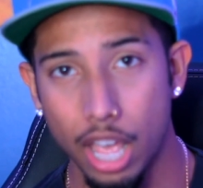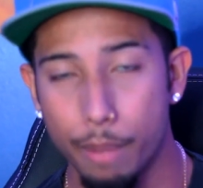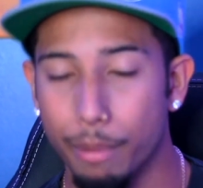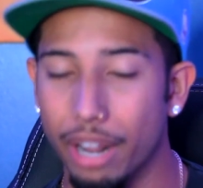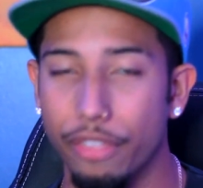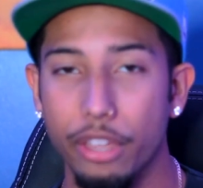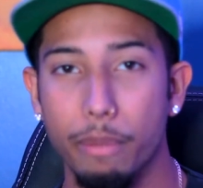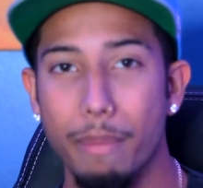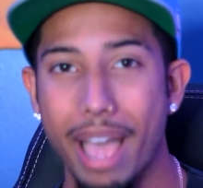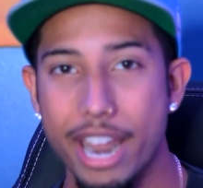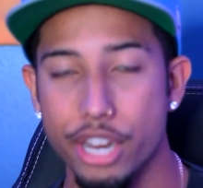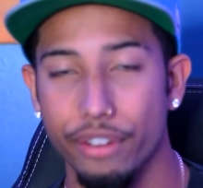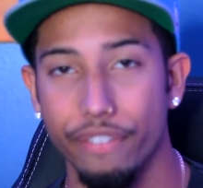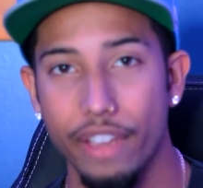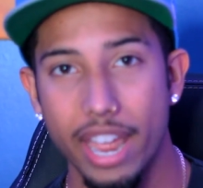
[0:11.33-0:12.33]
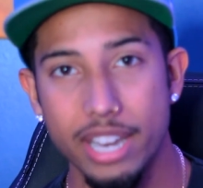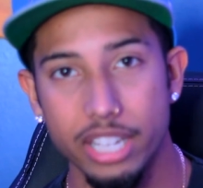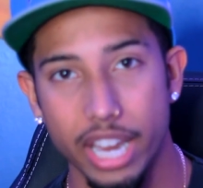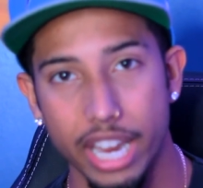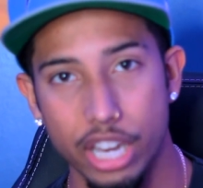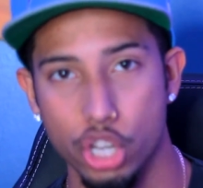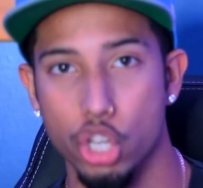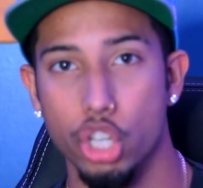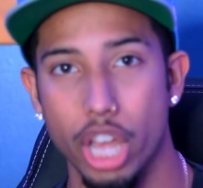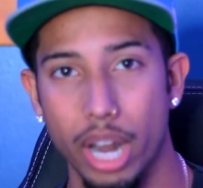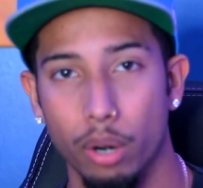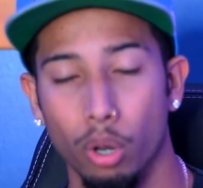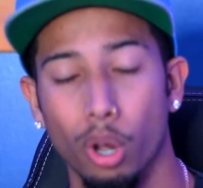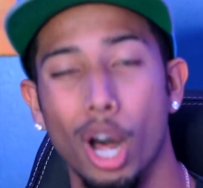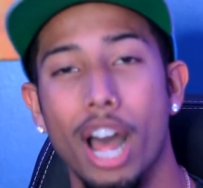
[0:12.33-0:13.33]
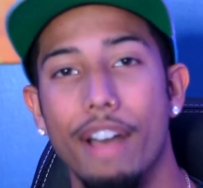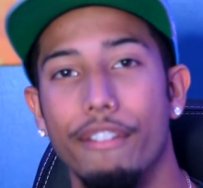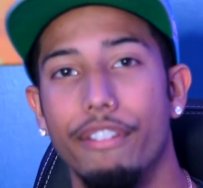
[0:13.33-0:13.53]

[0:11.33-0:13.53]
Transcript: But I think Magic fans in general